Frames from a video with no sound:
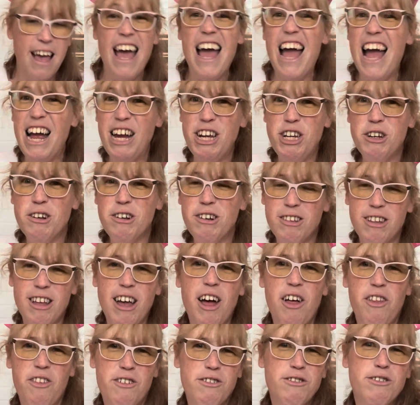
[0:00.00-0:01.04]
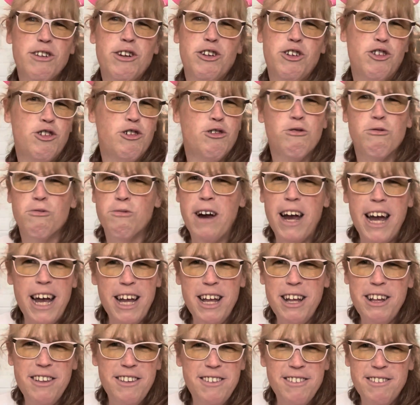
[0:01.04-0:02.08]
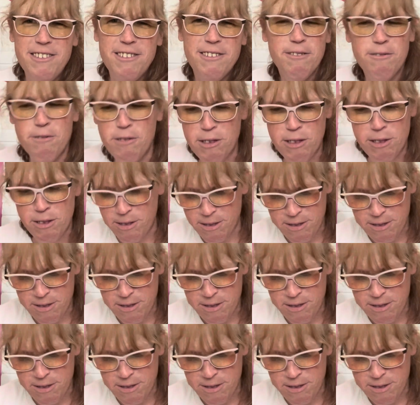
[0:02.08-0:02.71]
As you can tell, there's a trend with